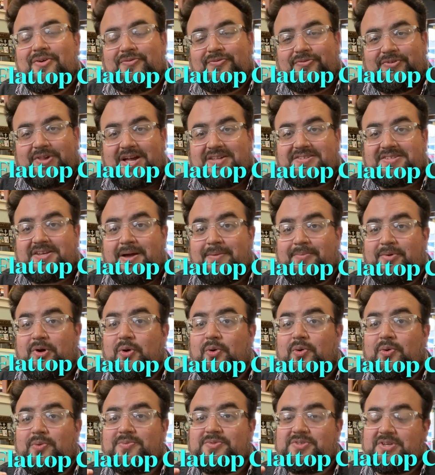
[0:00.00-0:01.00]
Flat top
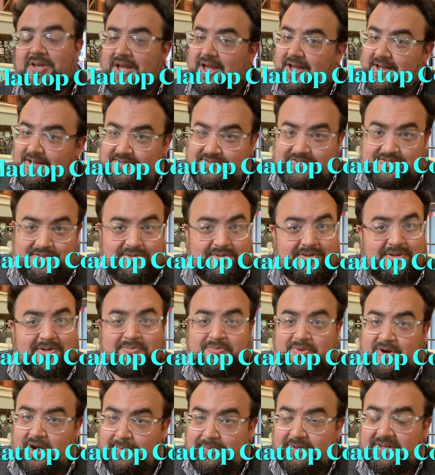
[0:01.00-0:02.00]
combs, as you
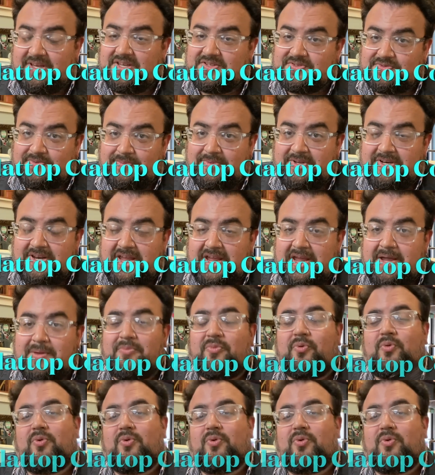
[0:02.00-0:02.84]
could probably guess from the name,